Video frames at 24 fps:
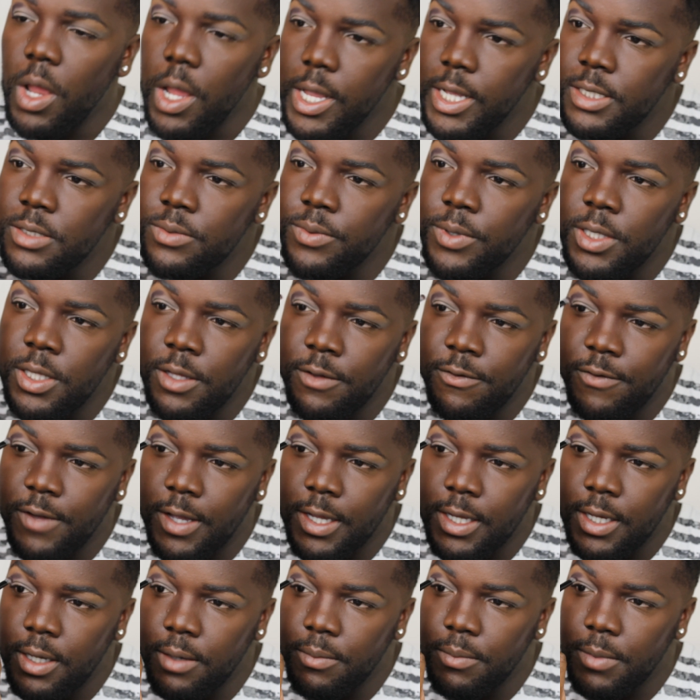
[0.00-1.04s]
It's really
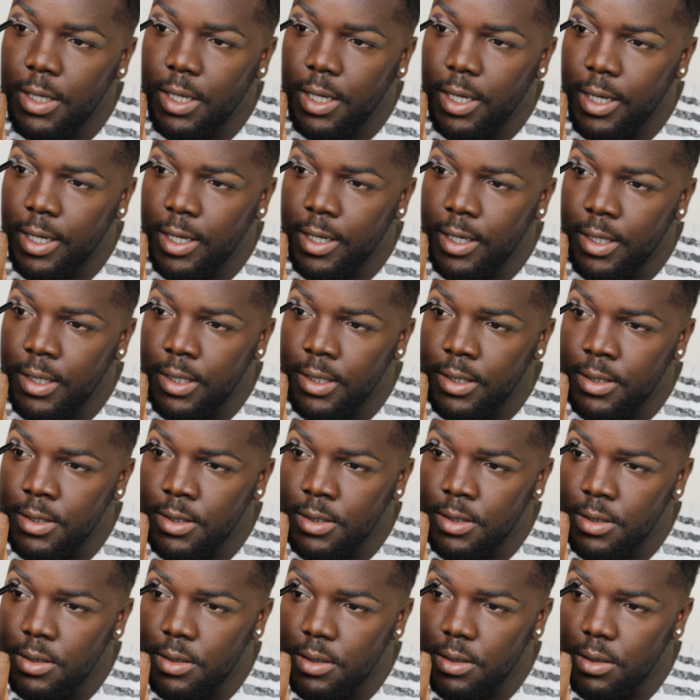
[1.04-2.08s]
funny
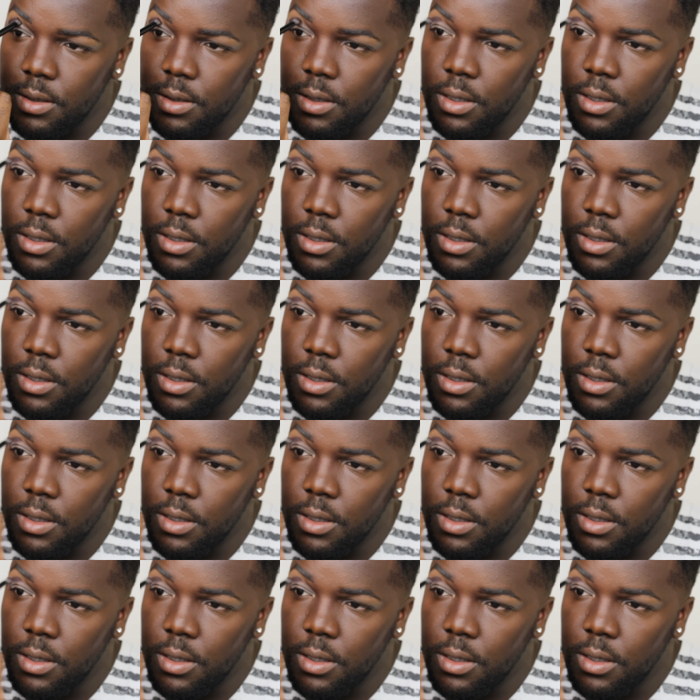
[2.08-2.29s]
because